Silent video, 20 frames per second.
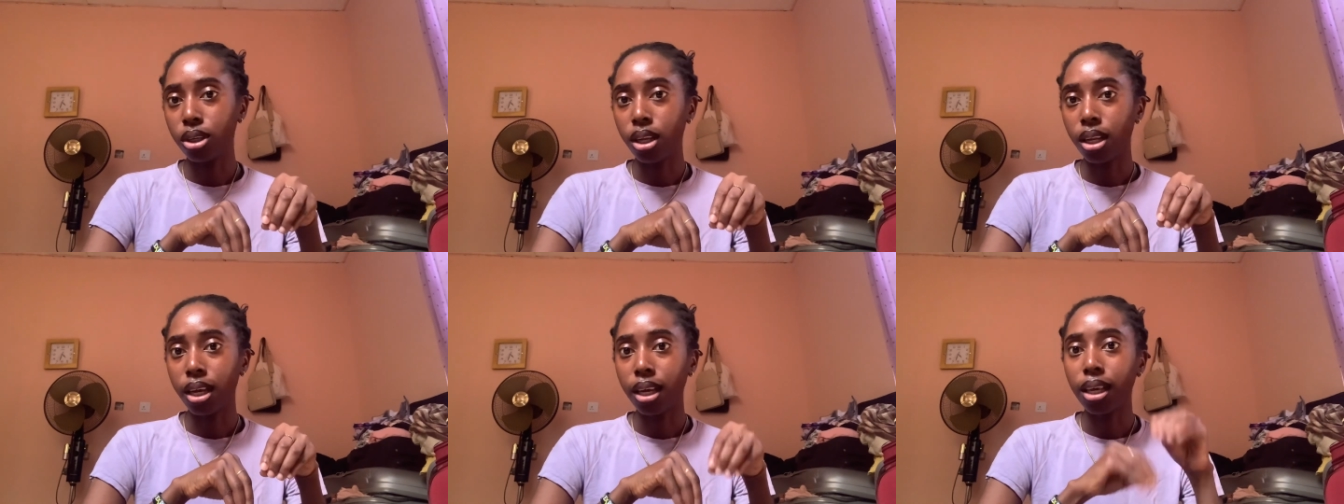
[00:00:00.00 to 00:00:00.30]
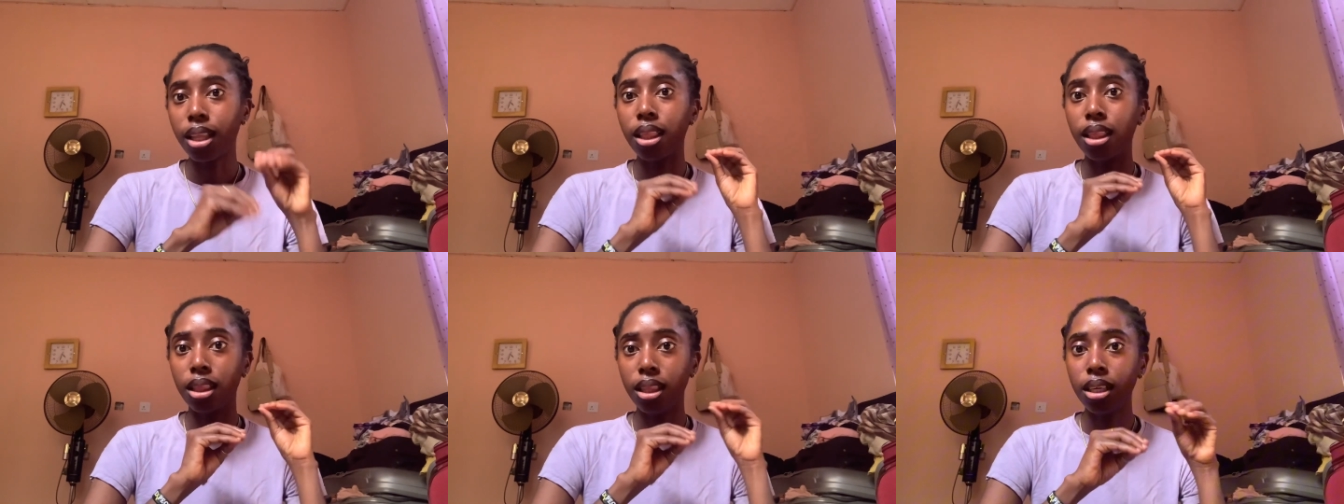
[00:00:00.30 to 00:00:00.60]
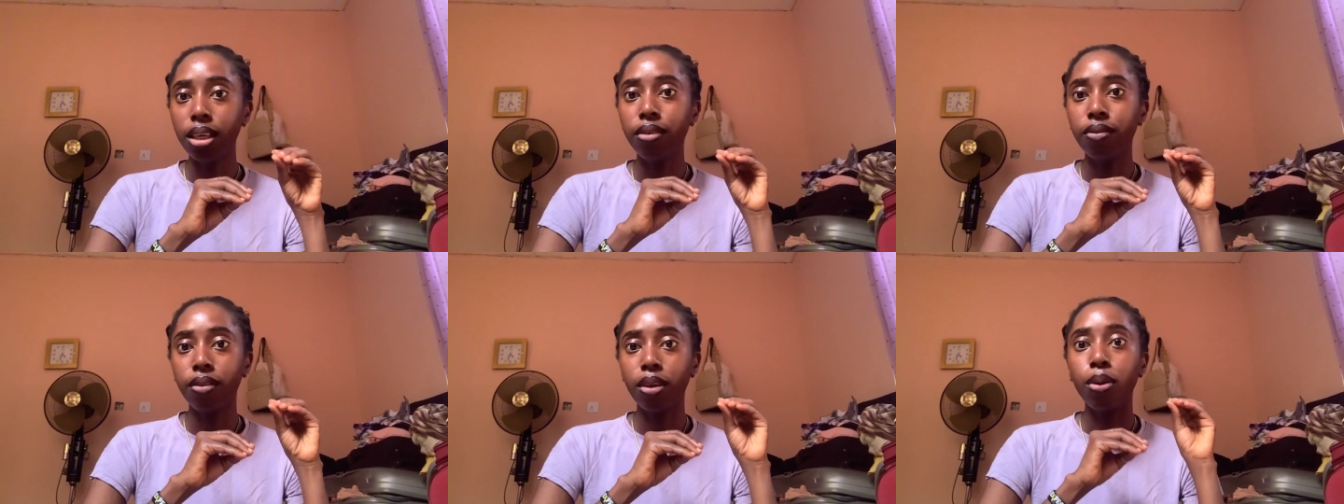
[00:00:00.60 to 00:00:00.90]
like
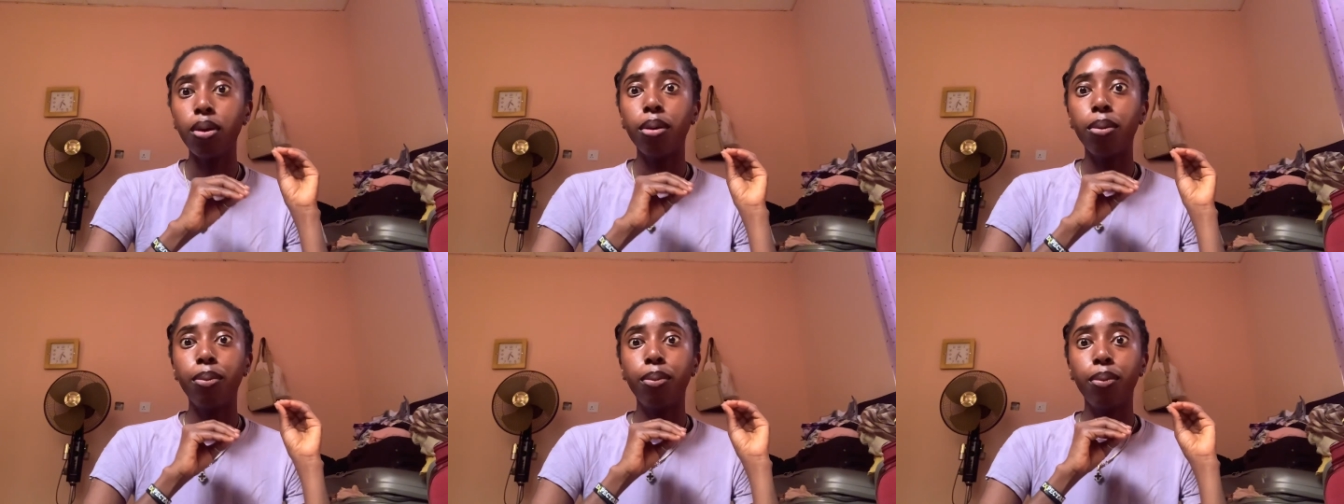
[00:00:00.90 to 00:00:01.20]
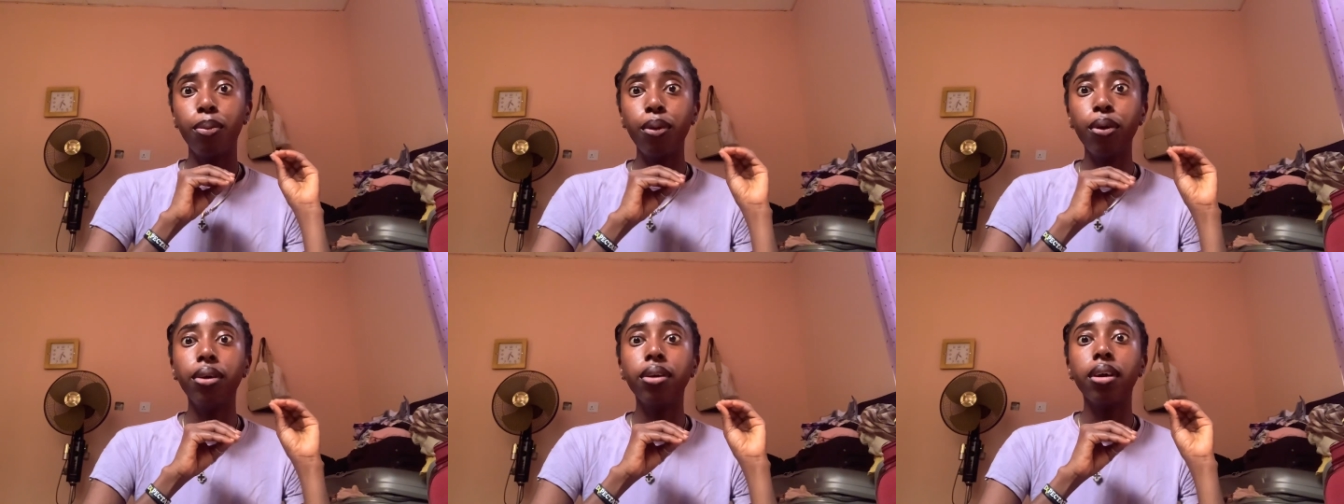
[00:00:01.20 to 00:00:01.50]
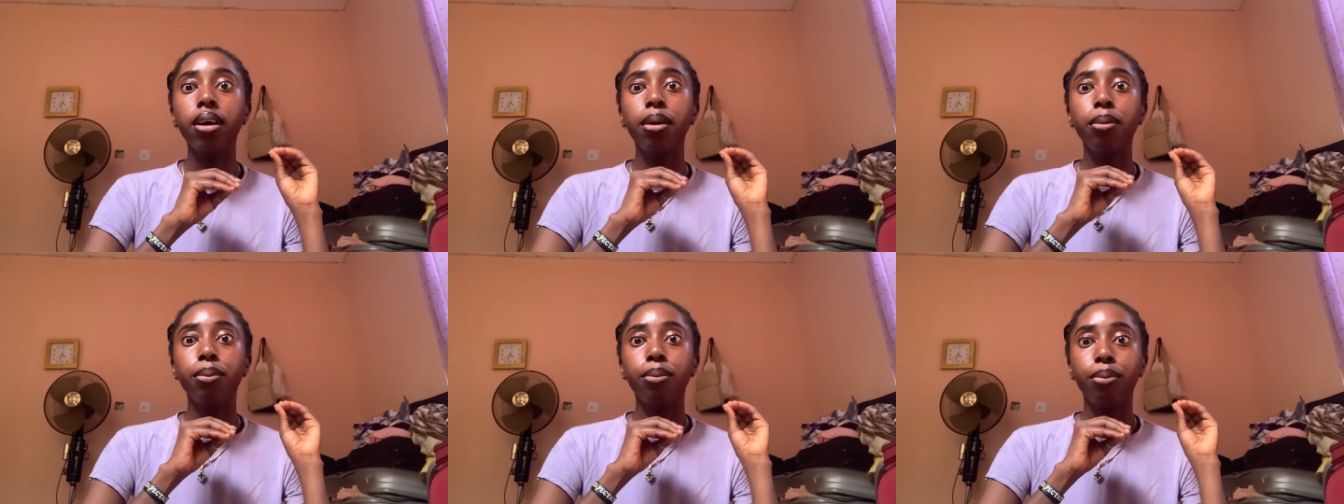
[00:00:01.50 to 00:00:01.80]
they were born
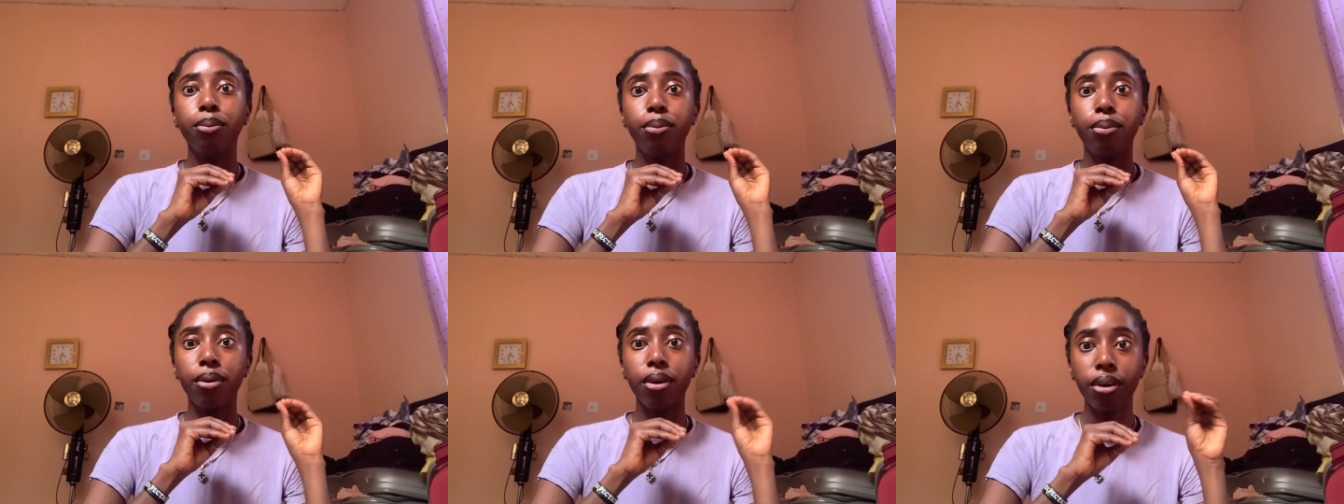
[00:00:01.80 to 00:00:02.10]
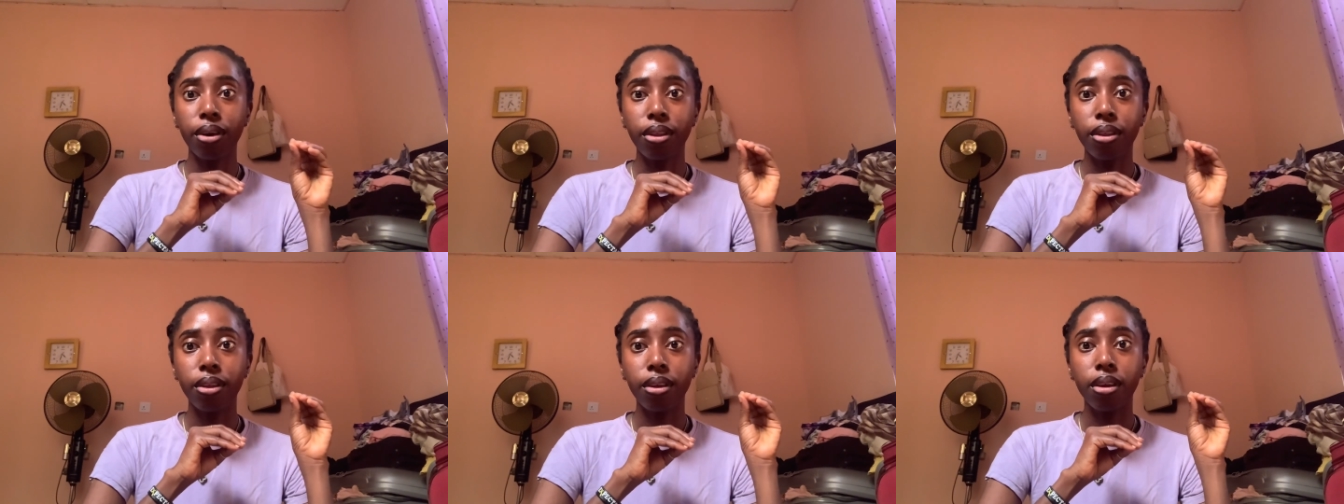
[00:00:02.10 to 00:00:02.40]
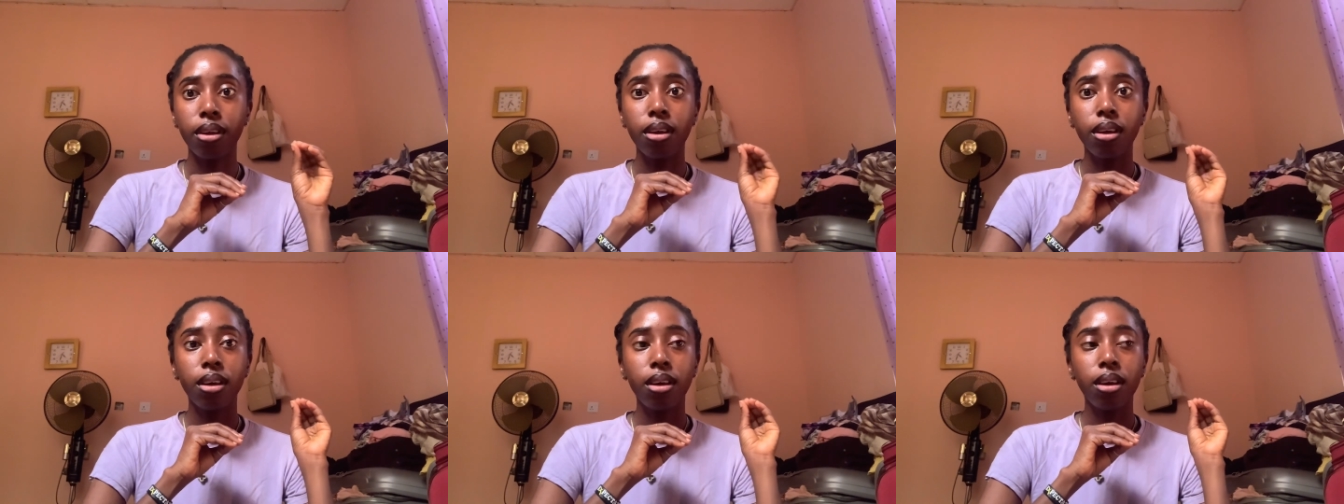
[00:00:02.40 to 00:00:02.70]
and birthed
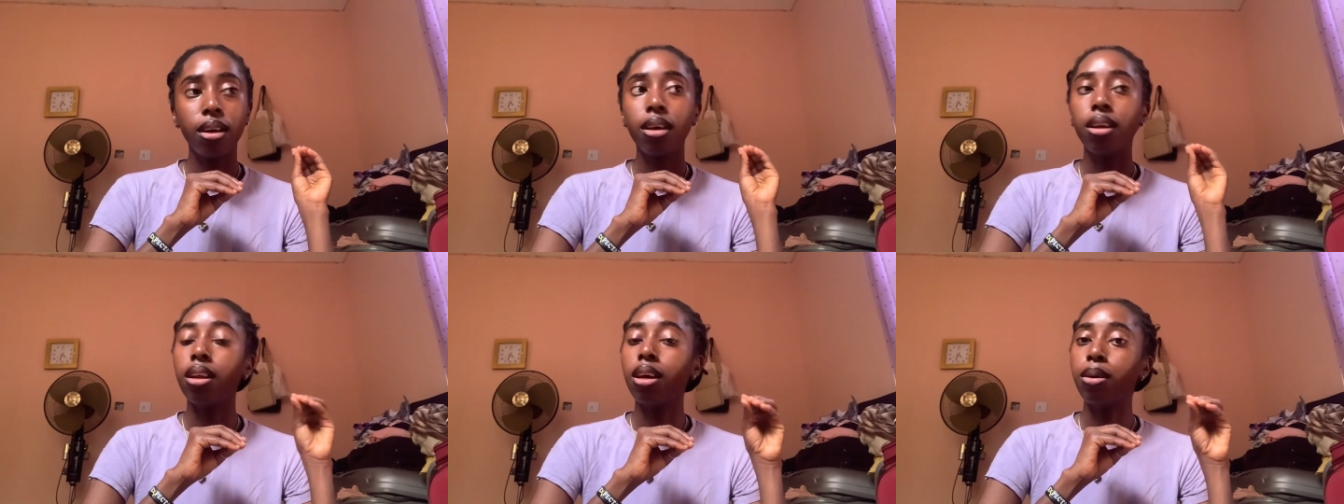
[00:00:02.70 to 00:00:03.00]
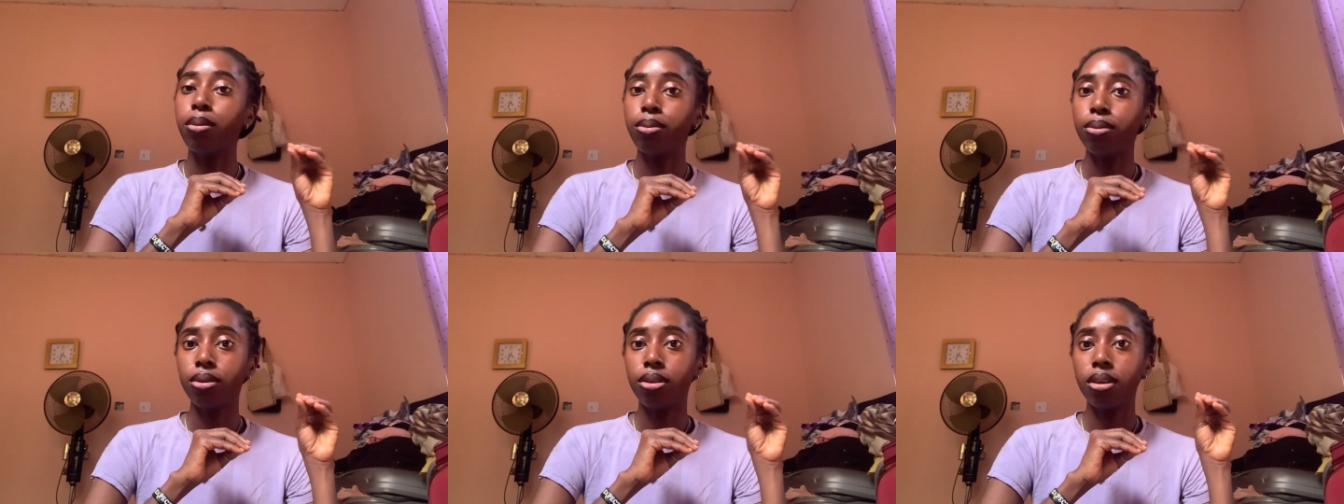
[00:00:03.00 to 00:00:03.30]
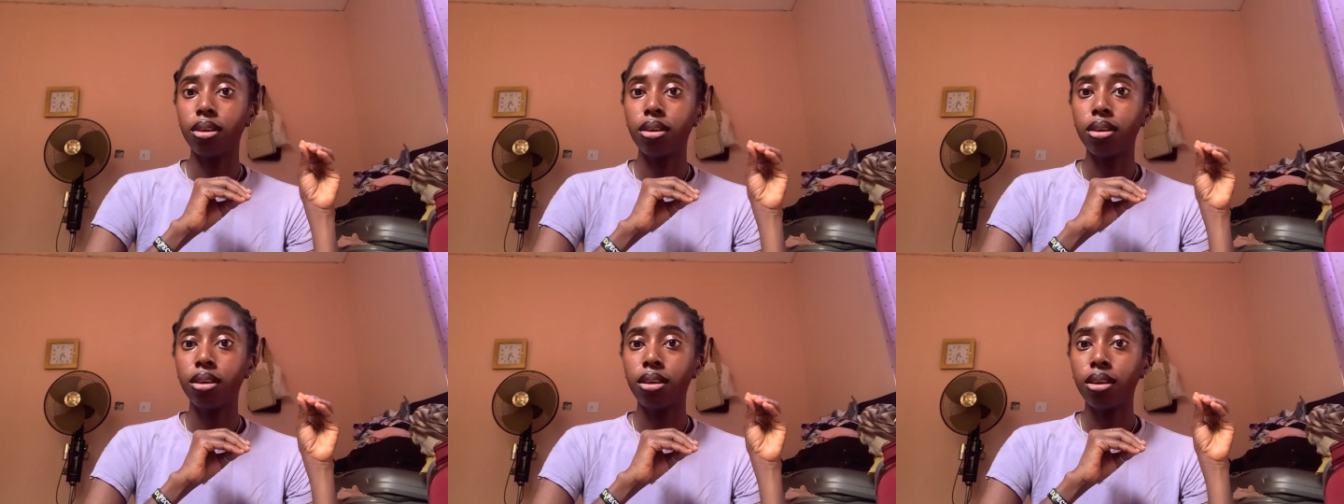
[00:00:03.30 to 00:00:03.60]
in
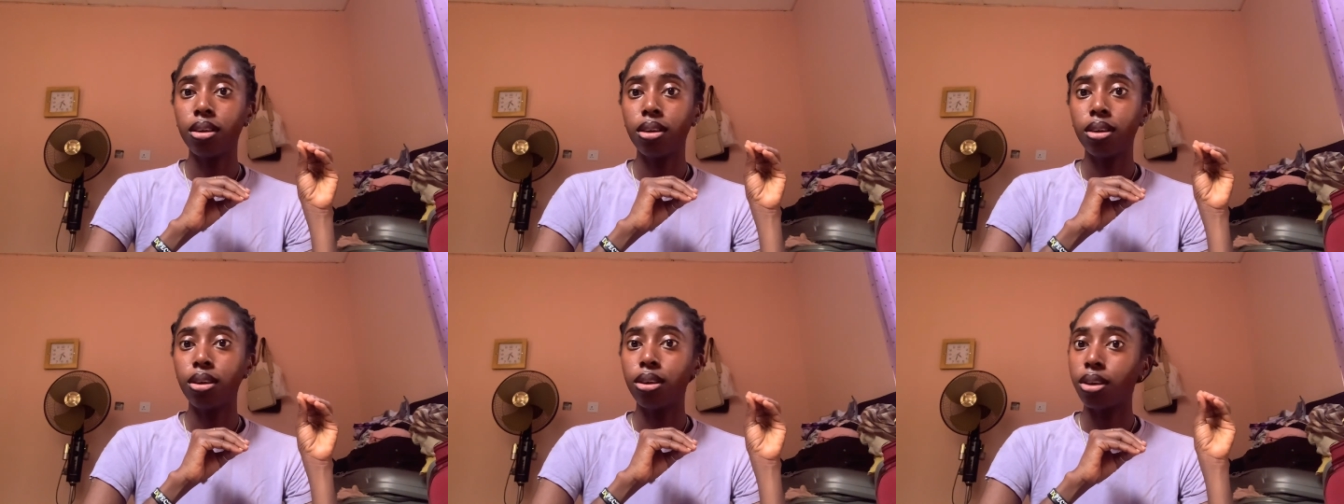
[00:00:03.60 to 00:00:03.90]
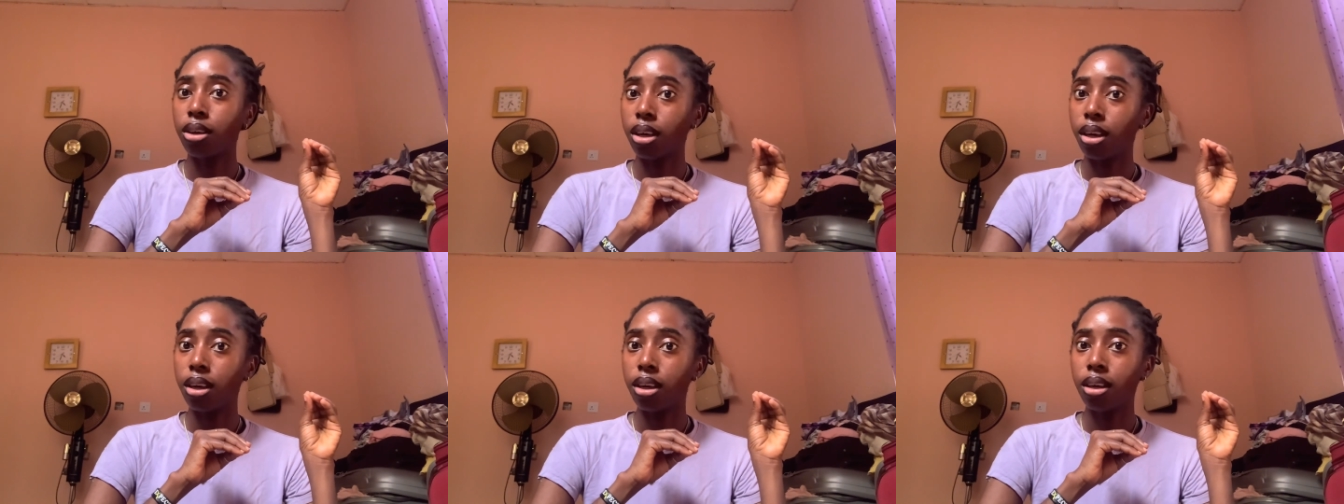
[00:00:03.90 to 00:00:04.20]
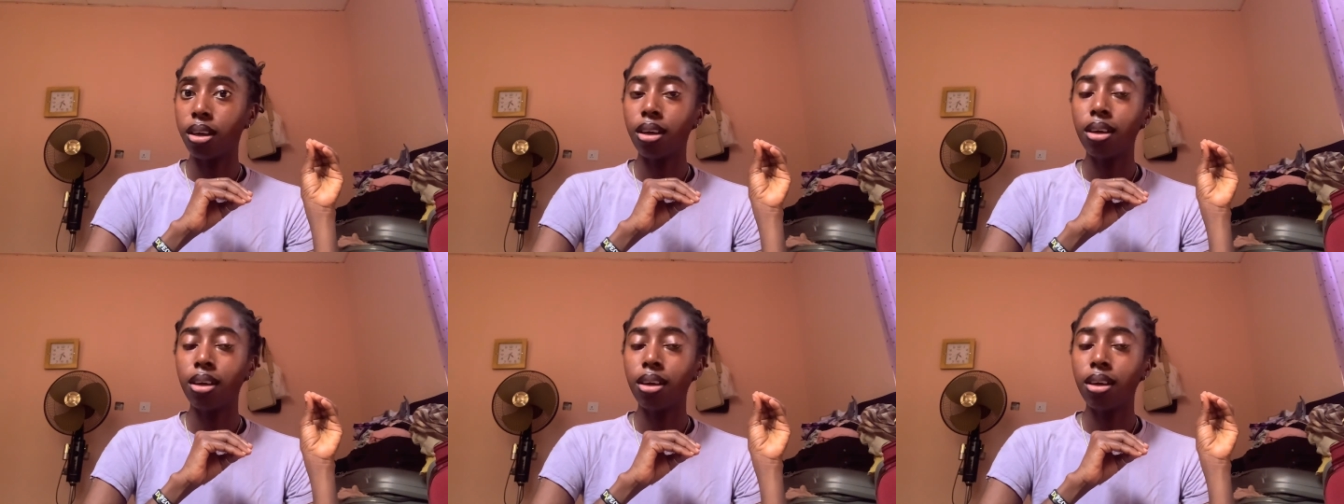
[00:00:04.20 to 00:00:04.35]
Abuja, okay?